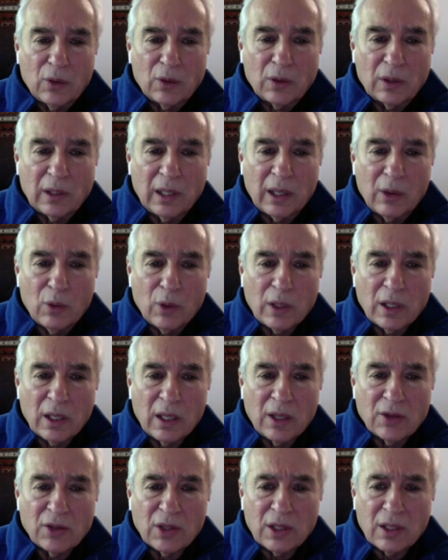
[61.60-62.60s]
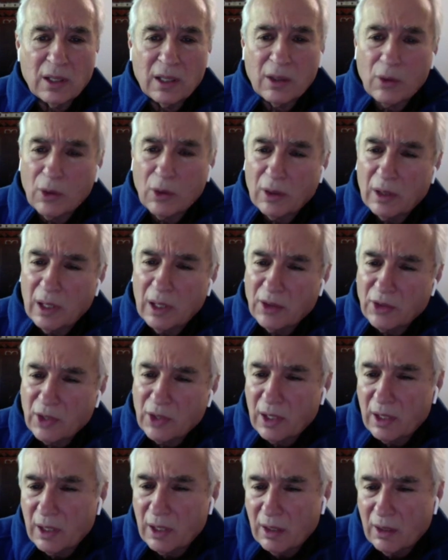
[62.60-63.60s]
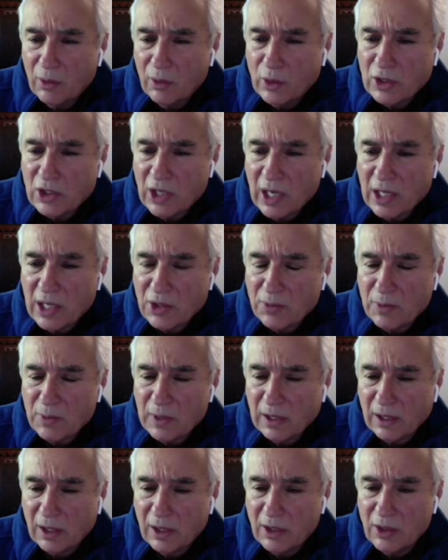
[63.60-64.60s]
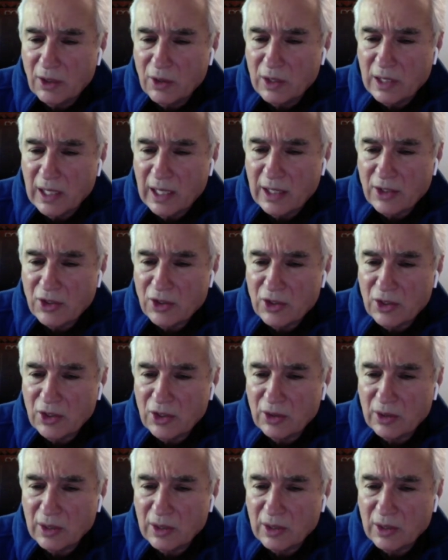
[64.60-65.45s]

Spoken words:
now, is it, which hospital are you attached to?